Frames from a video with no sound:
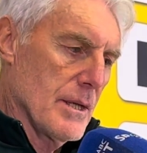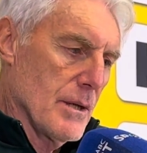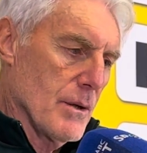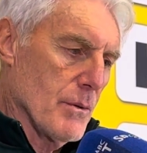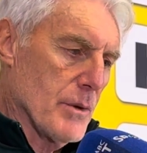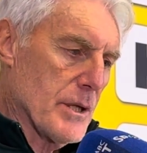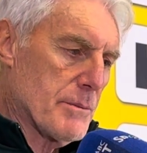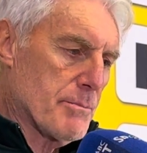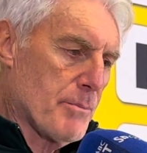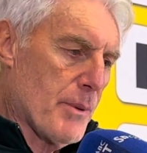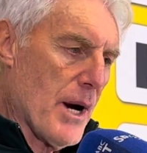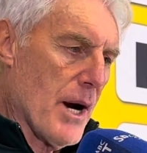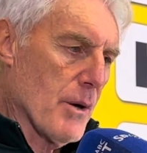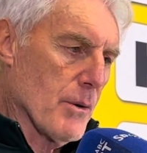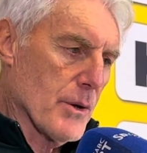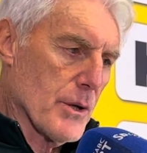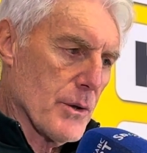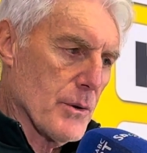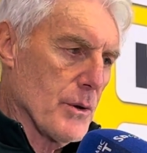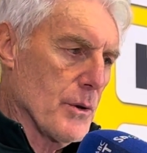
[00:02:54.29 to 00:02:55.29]
with
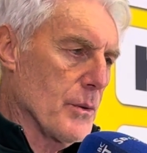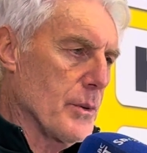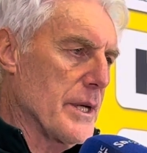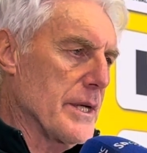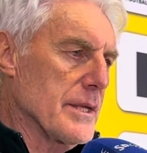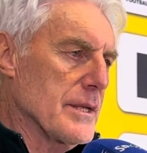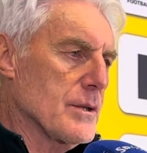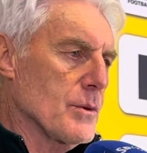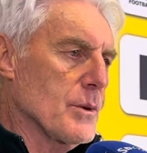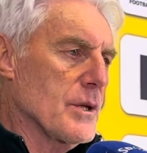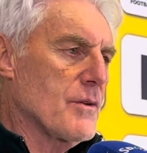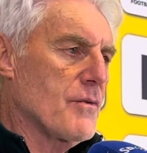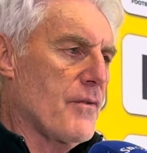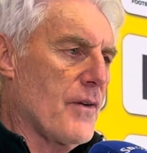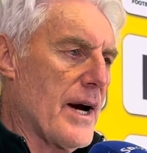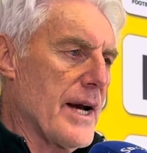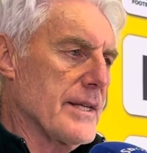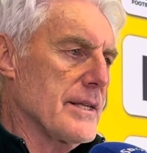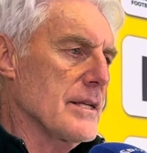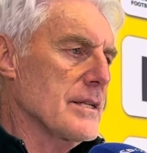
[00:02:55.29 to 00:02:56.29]
power, you win it with
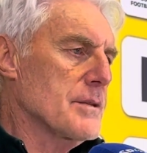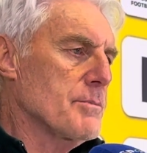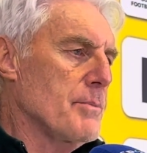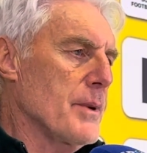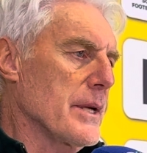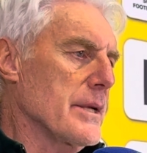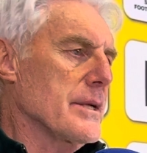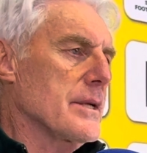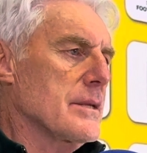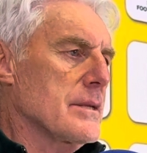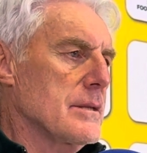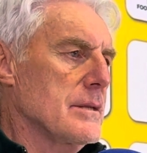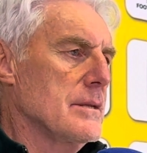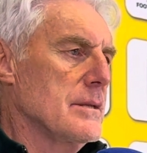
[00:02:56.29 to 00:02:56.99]
fighting spirit.